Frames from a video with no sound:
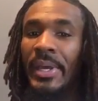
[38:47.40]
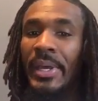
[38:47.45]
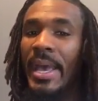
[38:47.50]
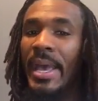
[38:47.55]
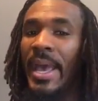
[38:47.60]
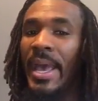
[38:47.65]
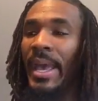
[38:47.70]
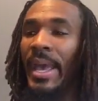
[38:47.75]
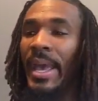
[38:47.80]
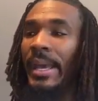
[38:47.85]

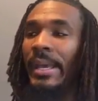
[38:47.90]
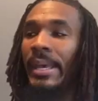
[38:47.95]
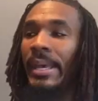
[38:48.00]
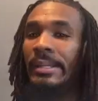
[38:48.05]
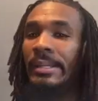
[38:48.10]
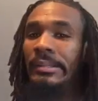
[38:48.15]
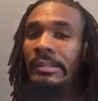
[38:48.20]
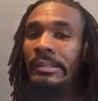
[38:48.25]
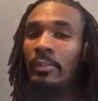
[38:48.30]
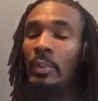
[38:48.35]

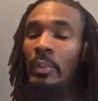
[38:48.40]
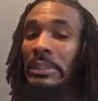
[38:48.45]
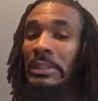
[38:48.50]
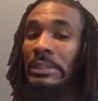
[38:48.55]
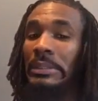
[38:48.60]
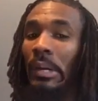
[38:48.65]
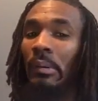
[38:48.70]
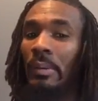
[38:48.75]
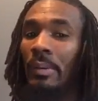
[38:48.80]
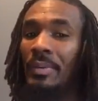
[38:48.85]
And we
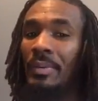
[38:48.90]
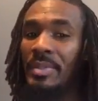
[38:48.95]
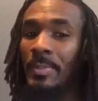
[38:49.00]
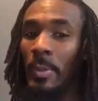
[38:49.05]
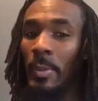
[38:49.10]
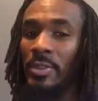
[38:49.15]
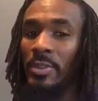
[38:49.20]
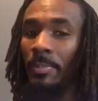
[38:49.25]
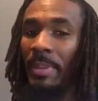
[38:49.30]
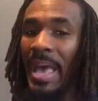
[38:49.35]
thought we were
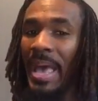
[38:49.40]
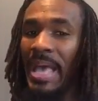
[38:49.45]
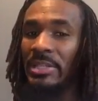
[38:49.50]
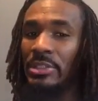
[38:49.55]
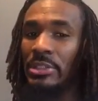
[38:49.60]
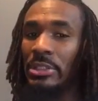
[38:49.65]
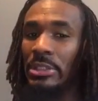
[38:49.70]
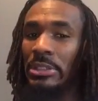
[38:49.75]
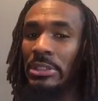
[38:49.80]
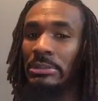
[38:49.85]
supposed to
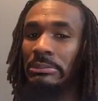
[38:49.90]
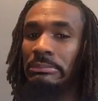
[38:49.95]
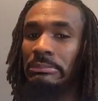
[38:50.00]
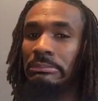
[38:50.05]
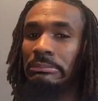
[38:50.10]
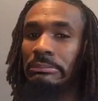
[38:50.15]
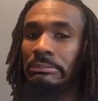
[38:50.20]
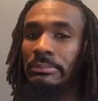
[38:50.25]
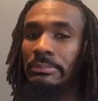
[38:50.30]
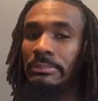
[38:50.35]
pastor.
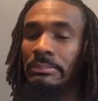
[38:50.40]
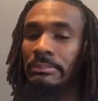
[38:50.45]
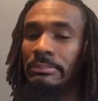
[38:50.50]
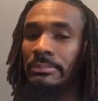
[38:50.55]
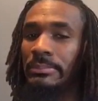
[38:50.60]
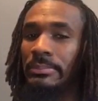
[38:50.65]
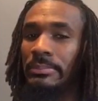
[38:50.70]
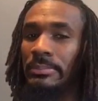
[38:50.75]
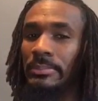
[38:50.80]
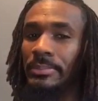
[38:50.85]

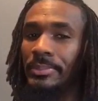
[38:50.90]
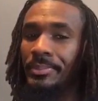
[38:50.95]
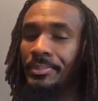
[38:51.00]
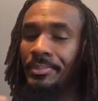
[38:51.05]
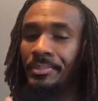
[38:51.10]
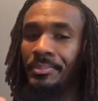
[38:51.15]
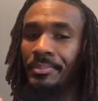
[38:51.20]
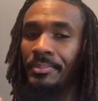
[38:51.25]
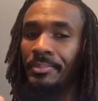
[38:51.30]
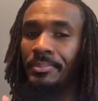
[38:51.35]

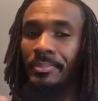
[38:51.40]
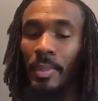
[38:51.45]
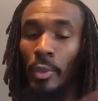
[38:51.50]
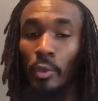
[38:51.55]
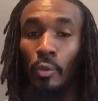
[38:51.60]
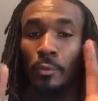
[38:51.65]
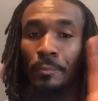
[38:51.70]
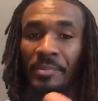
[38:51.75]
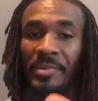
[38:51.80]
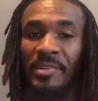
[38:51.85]
Mm,
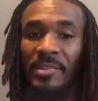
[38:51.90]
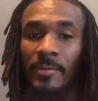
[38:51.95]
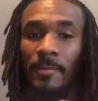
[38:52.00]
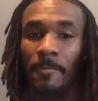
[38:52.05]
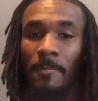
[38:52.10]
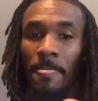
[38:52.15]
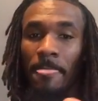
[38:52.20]
oops.